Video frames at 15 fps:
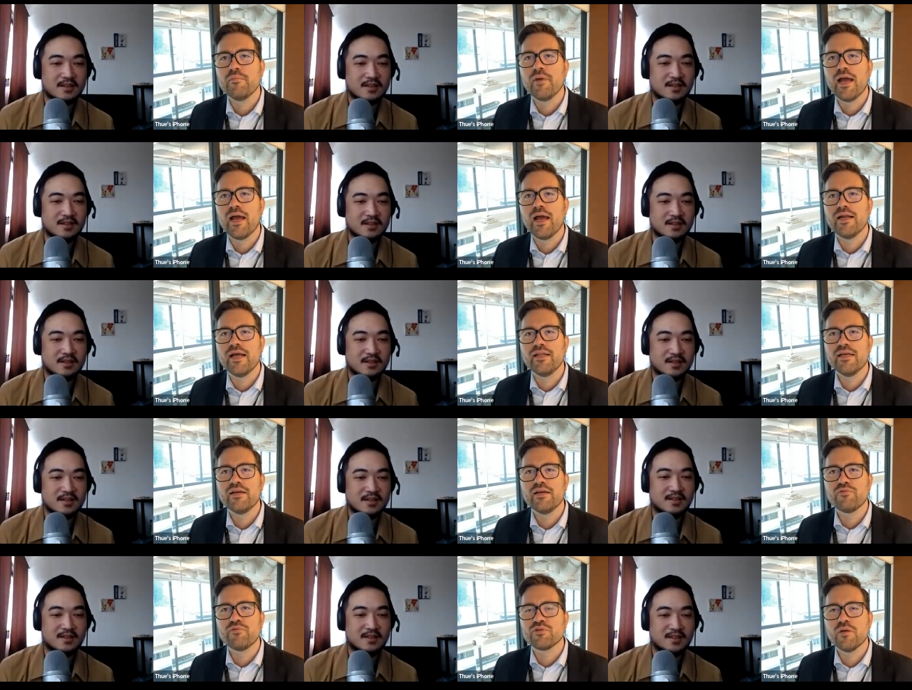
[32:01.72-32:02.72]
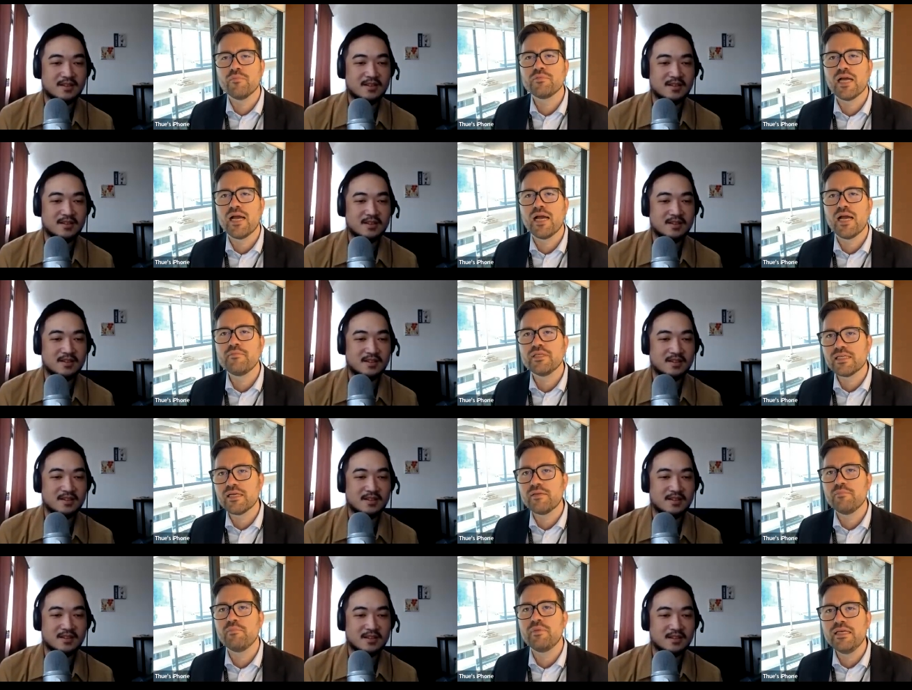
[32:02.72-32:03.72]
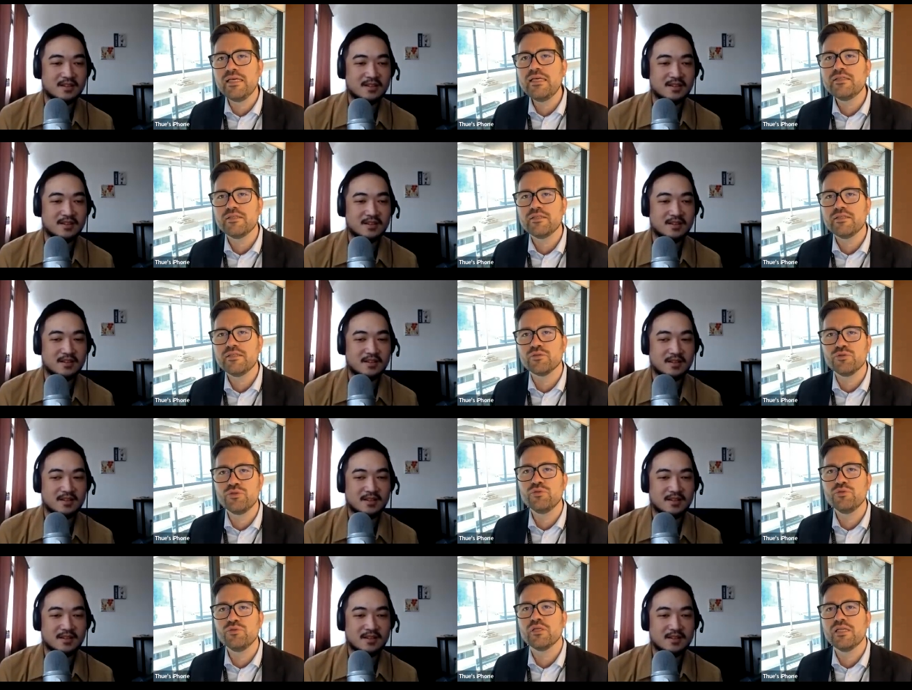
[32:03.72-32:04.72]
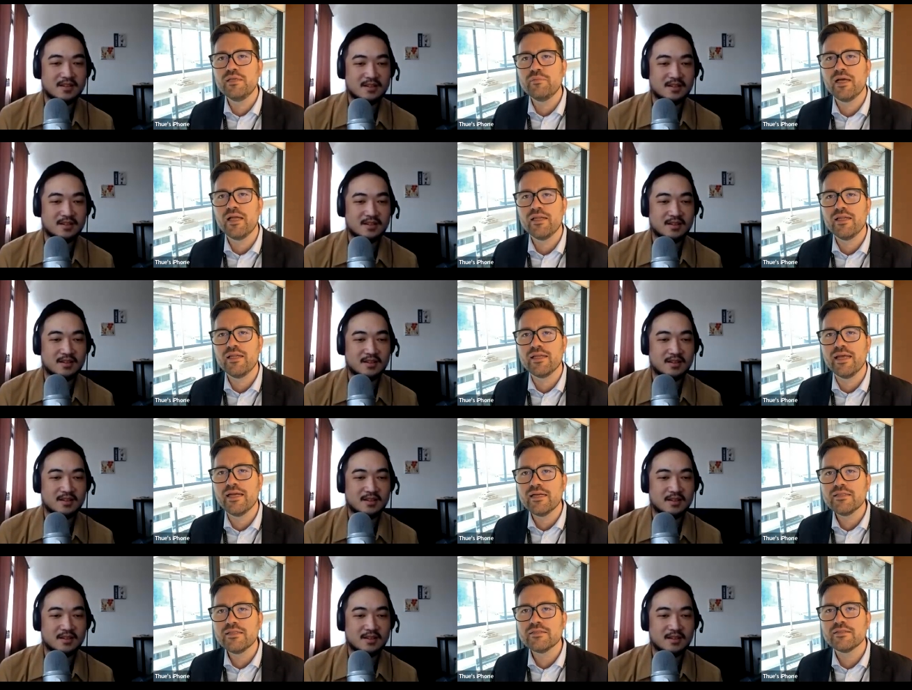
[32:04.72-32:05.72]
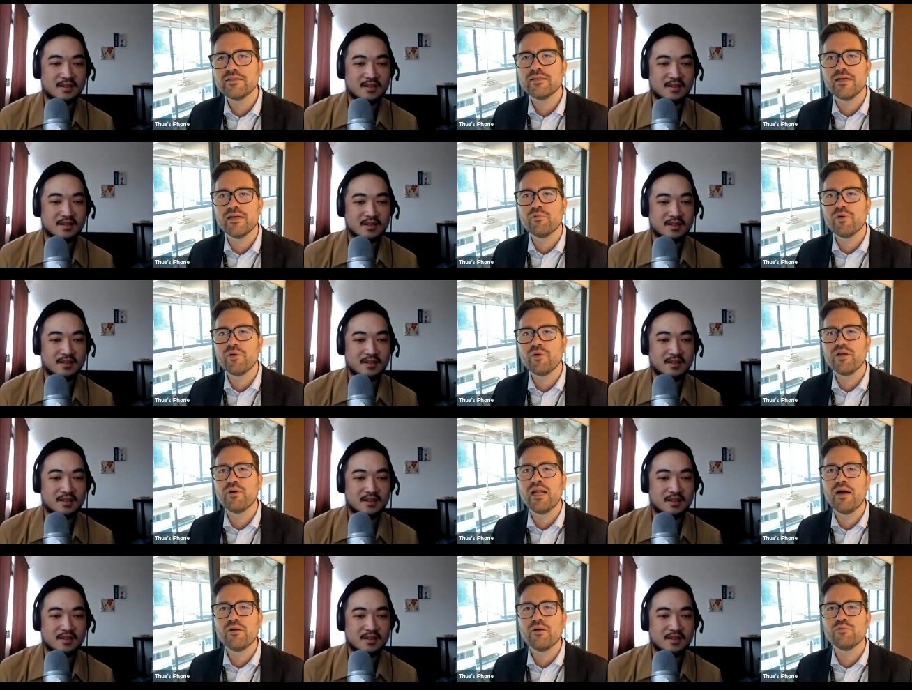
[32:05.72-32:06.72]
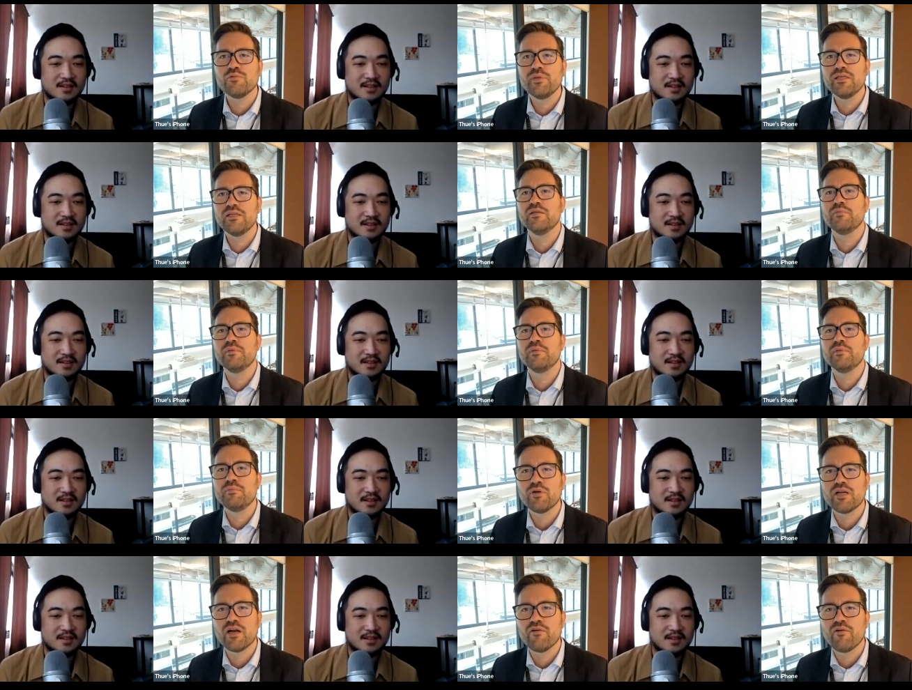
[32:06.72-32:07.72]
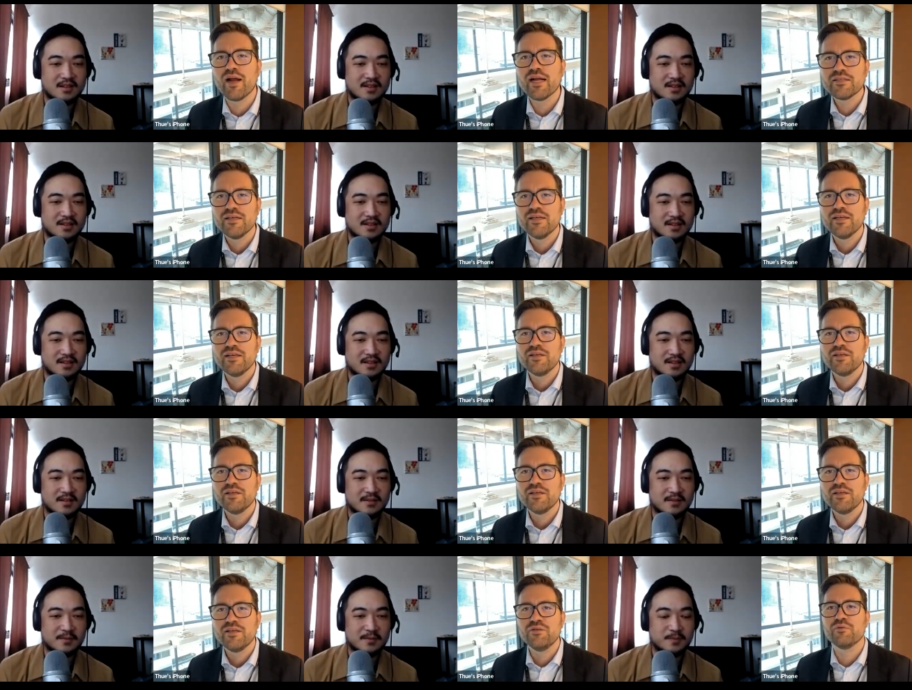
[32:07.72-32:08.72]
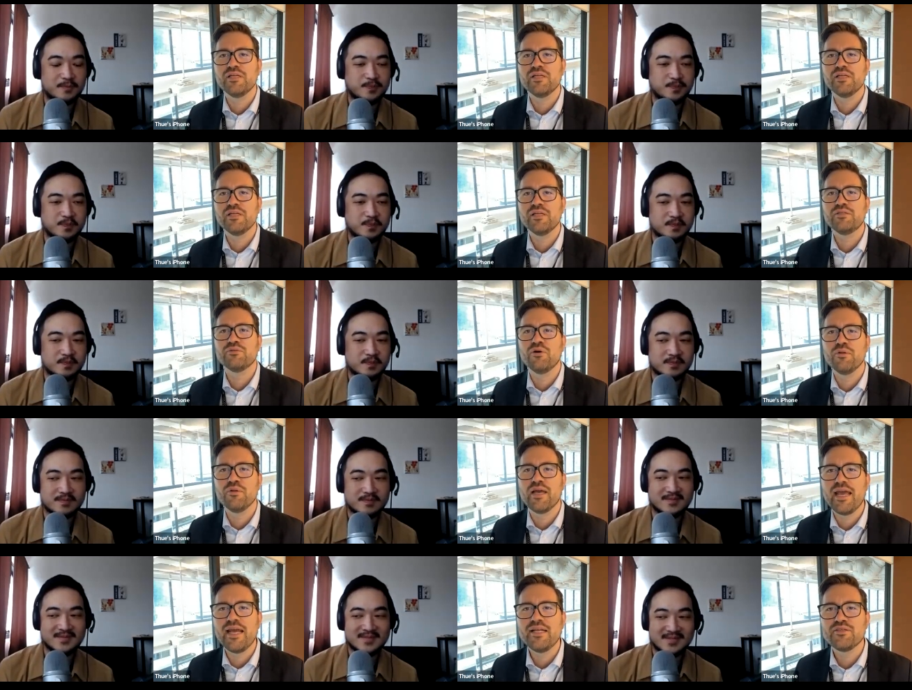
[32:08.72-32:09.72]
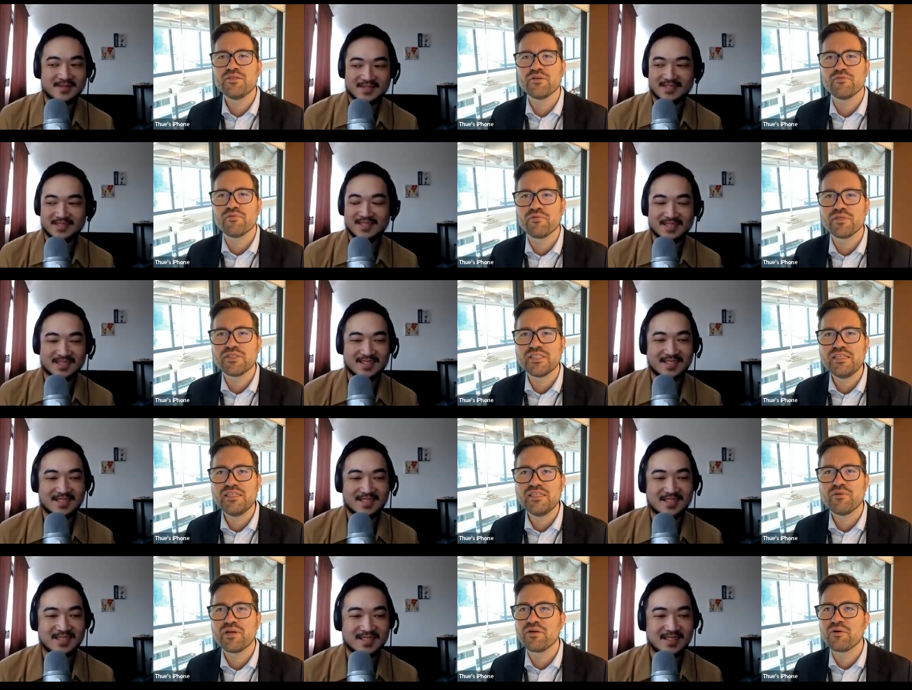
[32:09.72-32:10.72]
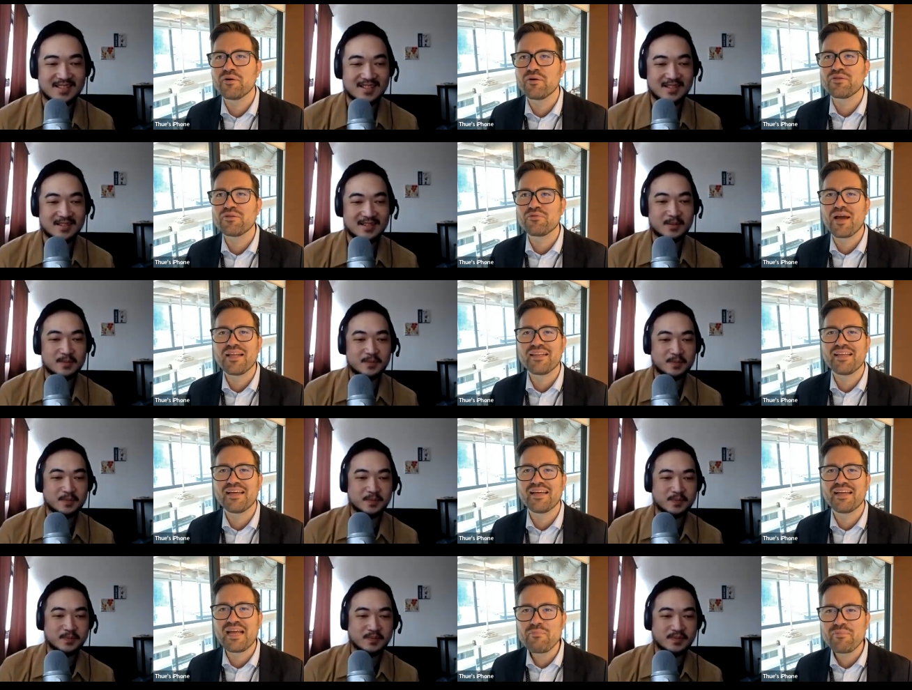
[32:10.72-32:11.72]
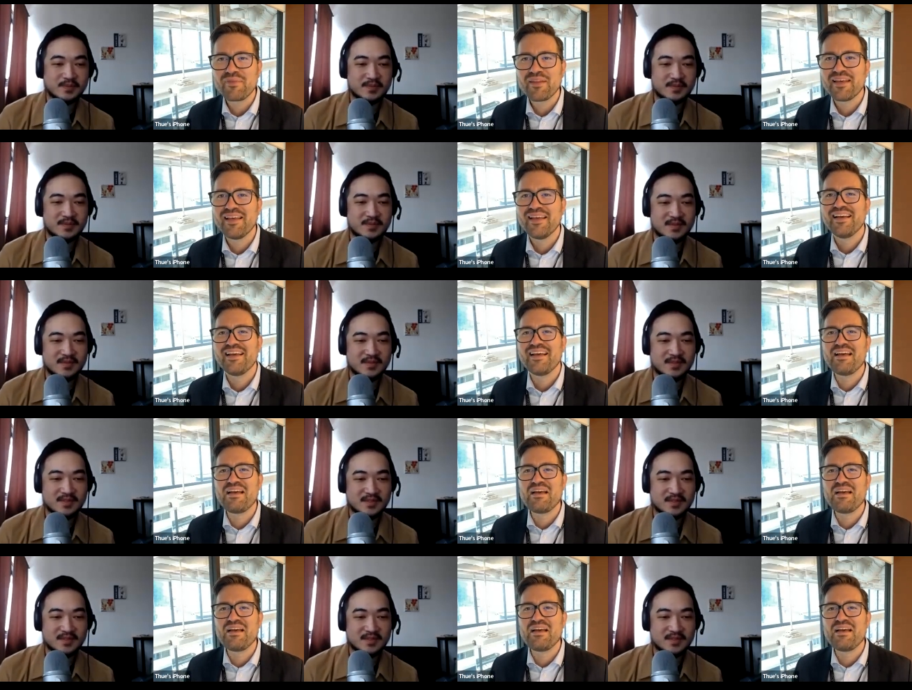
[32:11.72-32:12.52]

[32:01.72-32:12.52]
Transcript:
Speaker 1: um, and and therefore sometimes it can be easier to shoot an email in English that where you're allowed to be a little bit more direct. You don't need to know the age of the receiver in order to write their name.